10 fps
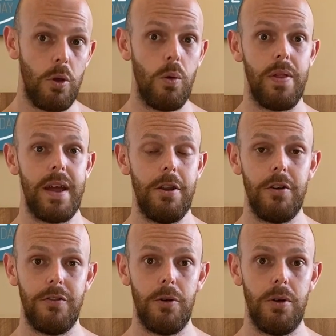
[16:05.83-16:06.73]
Who are they
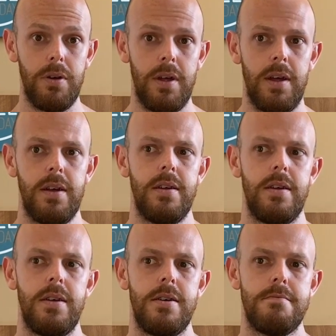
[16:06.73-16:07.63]
not for?
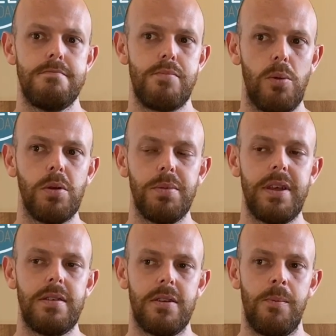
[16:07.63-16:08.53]

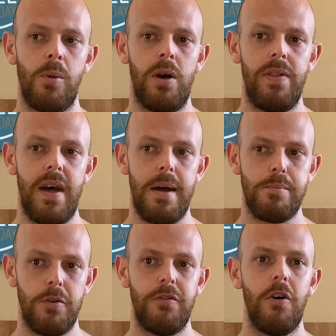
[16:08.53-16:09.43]
Probably someone
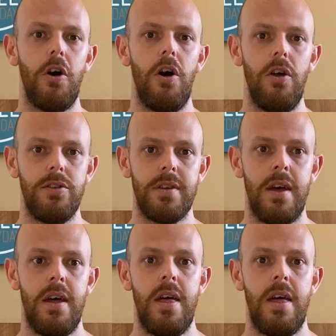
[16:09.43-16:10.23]
that prefers